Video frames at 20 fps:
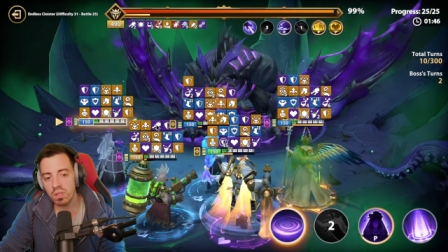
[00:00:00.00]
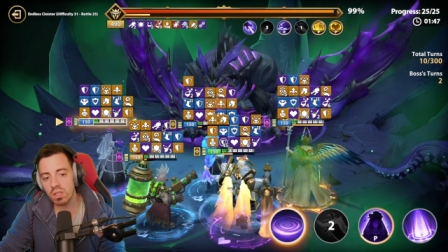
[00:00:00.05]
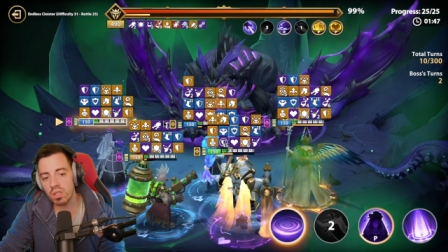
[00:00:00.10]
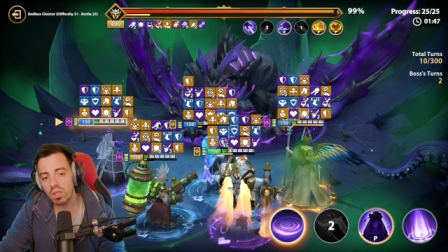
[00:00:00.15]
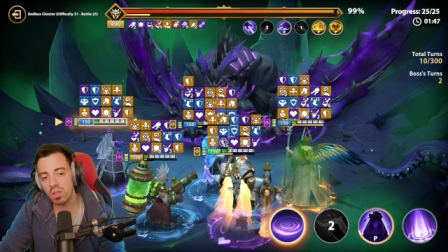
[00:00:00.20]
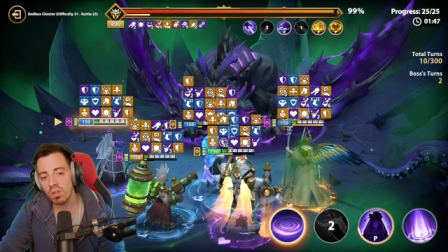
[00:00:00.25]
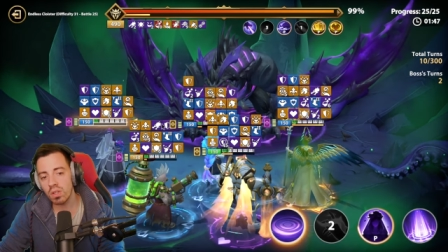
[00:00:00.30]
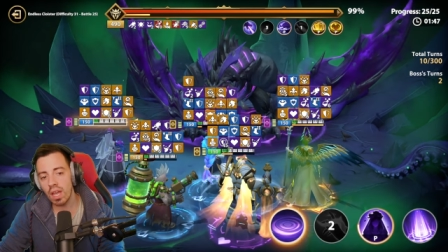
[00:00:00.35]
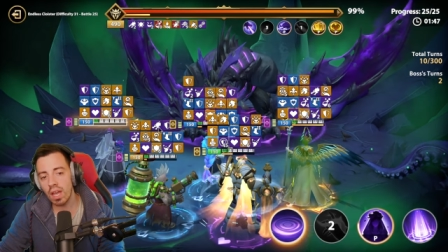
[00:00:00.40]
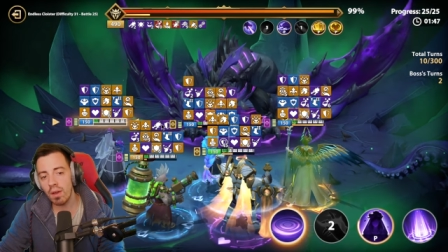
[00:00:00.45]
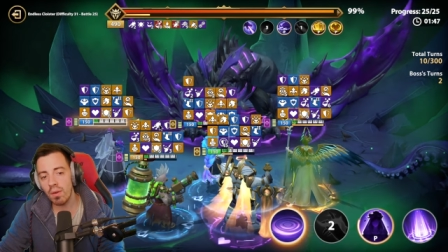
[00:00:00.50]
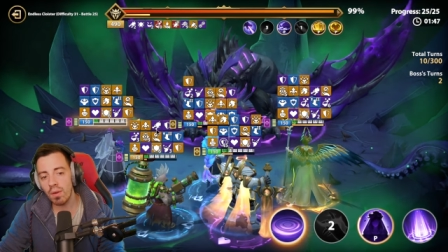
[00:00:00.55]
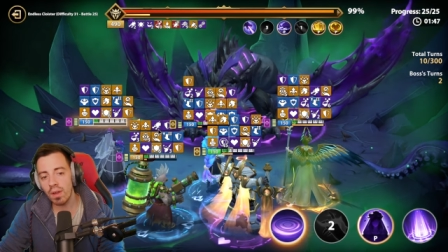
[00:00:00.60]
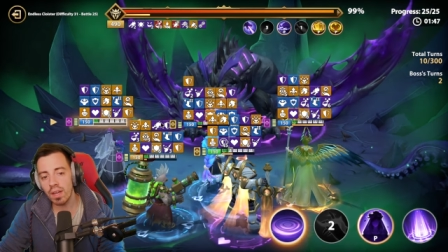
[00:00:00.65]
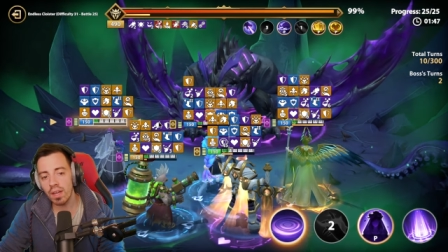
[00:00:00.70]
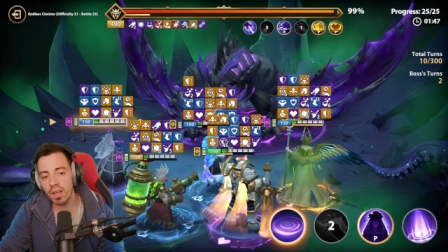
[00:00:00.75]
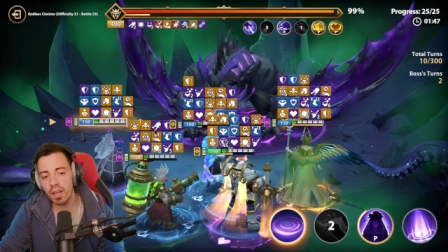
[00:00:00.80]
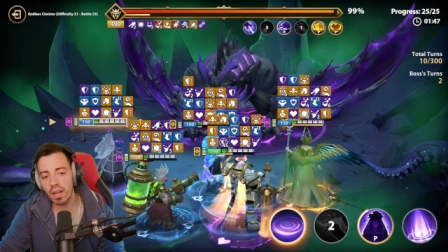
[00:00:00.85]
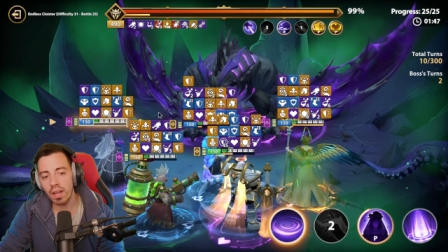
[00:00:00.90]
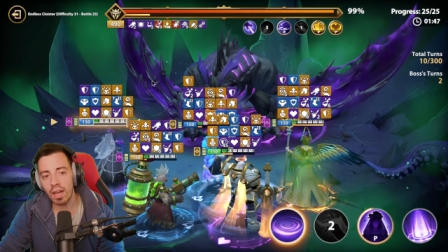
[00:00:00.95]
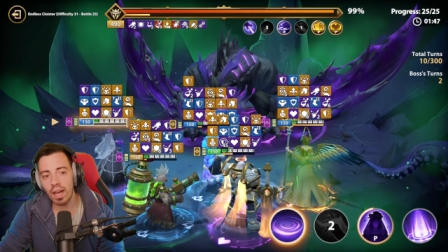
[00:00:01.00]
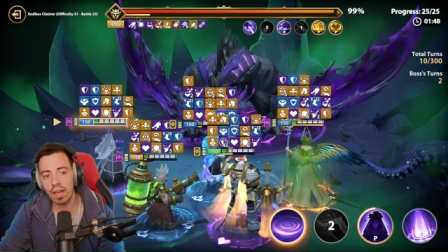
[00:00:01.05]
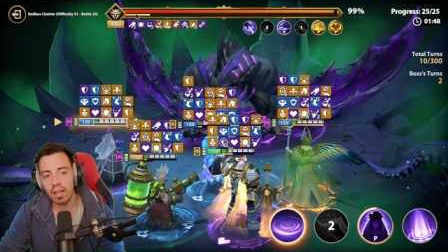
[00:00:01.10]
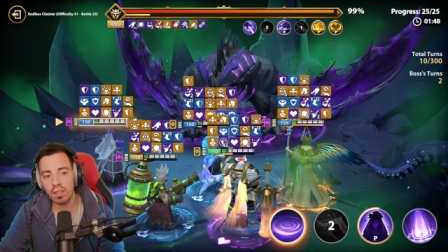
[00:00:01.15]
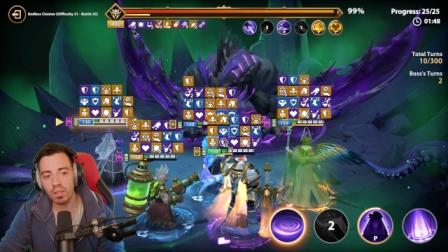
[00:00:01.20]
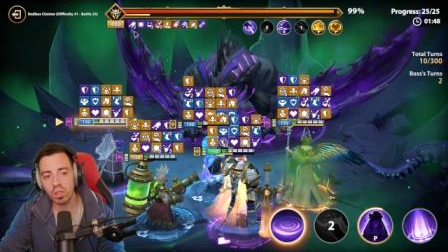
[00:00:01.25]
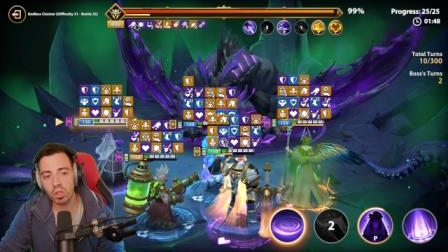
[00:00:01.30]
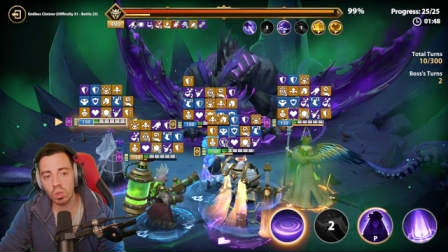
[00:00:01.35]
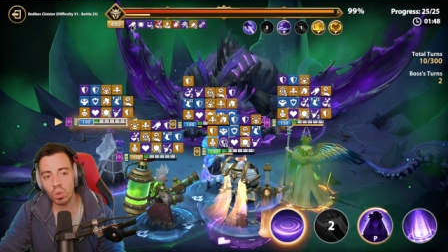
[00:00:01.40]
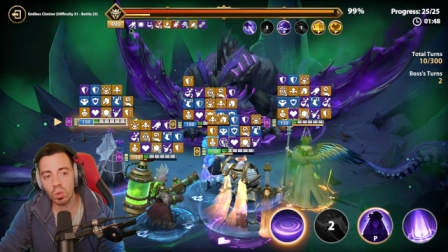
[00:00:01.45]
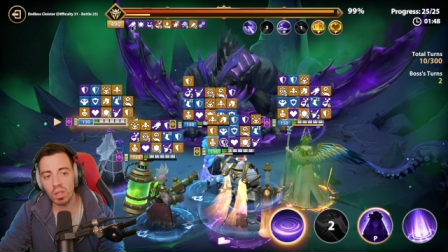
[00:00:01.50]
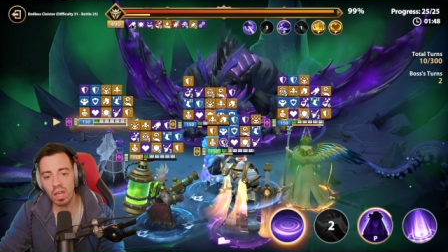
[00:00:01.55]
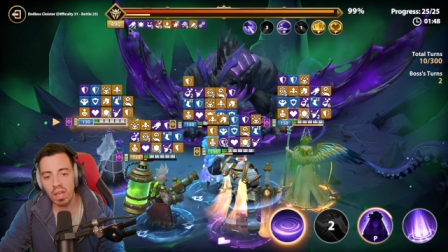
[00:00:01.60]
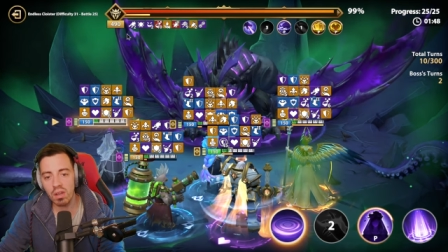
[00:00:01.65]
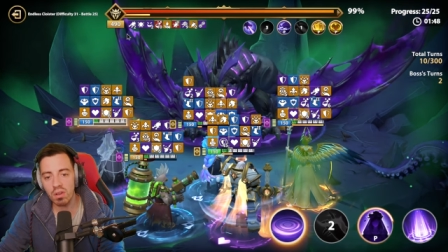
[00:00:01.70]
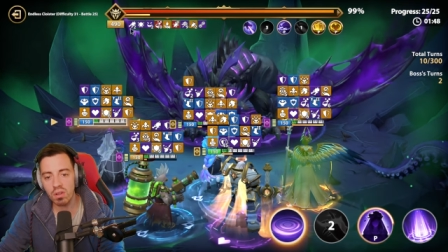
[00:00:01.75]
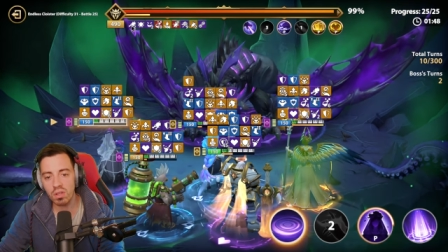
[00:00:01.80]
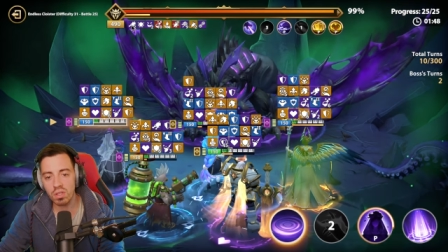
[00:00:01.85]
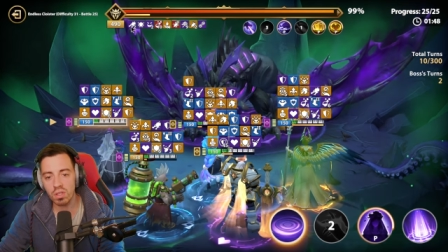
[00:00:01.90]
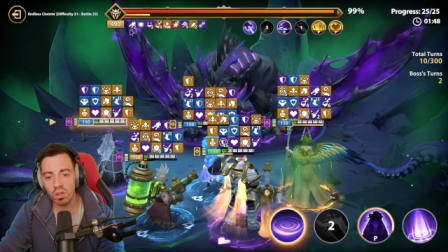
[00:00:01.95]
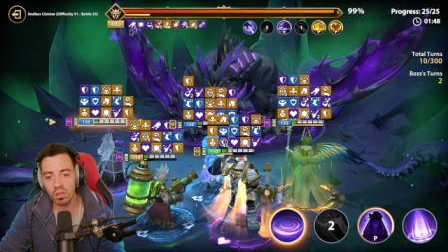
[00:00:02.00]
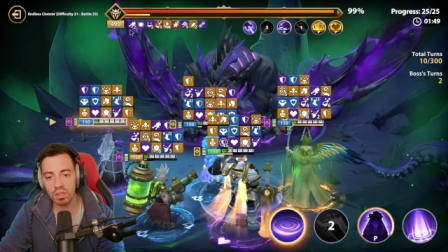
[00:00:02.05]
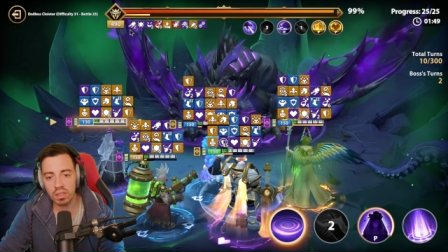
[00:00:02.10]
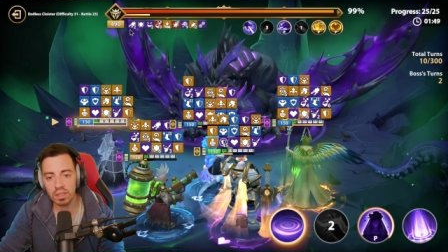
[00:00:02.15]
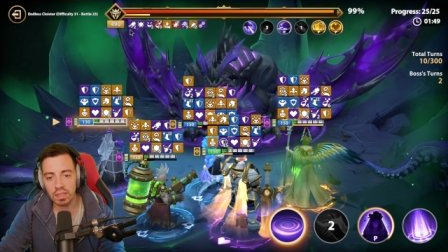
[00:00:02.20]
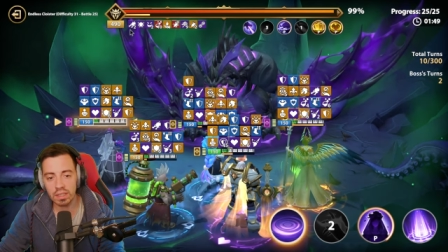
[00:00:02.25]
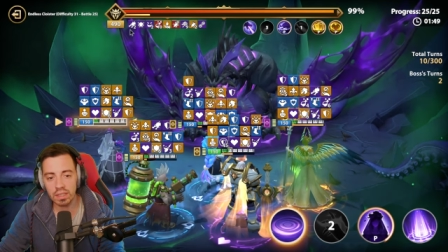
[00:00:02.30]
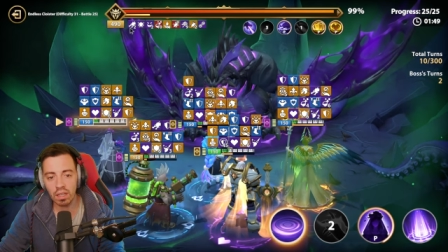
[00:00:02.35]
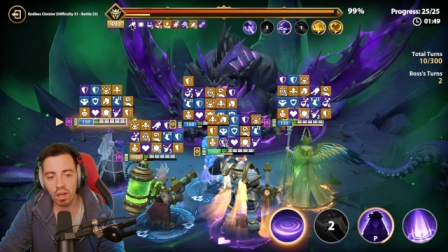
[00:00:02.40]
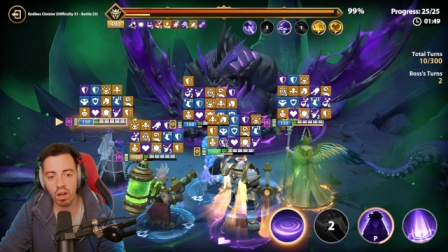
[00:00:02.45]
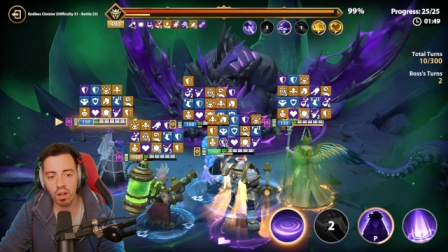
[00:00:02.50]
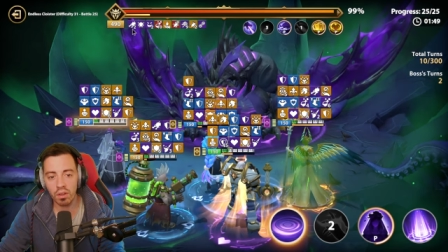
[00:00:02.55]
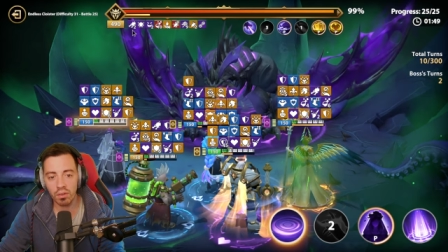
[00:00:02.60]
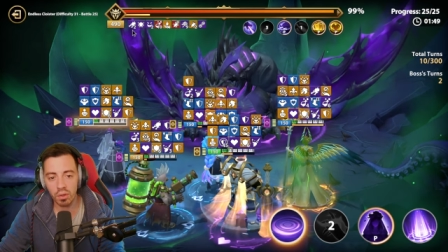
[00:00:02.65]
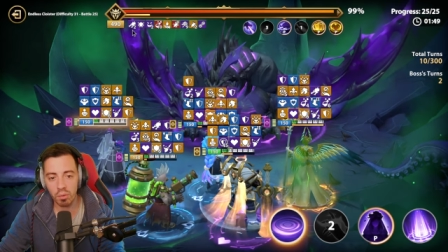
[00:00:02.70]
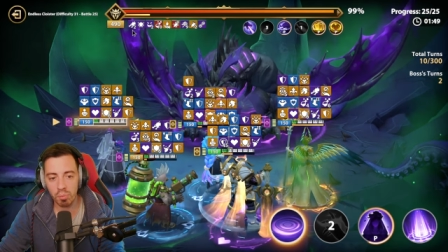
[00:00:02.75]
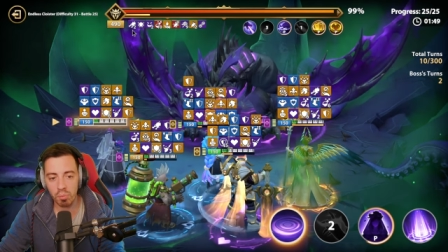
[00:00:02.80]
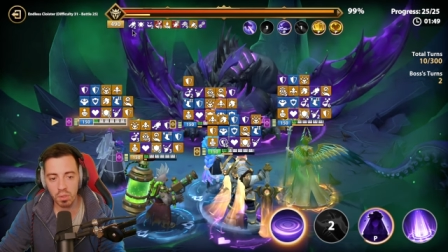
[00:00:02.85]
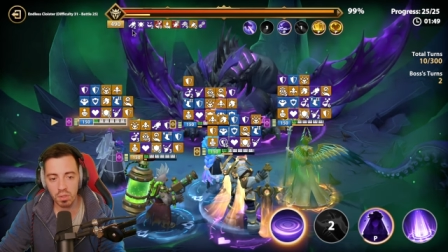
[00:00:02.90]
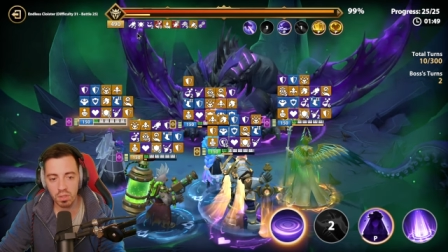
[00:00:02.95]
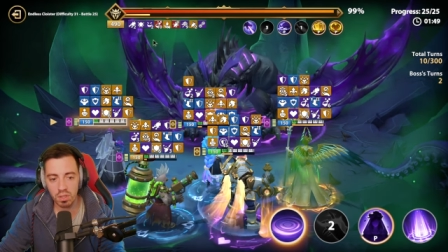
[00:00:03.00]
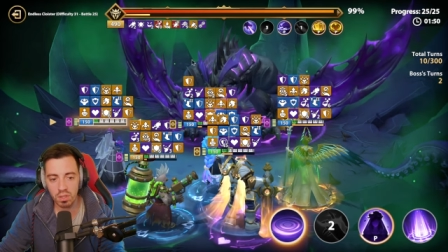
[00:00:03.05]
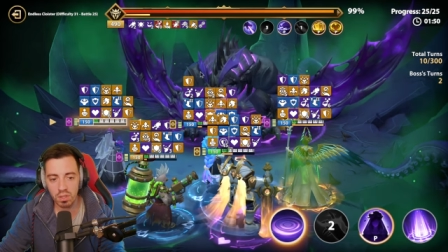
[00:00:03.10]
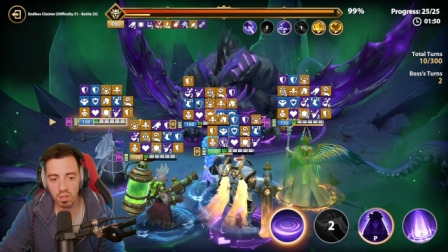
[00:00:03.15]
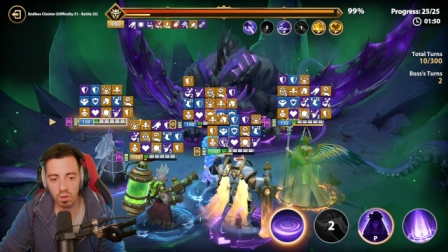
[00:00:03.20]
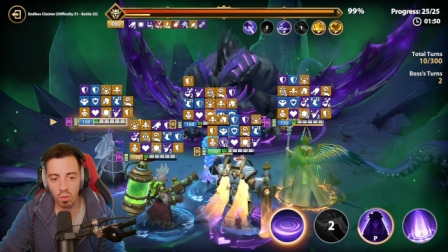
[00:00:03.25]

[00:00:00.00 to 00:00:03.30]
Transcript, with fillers: So now two layers only on the bus.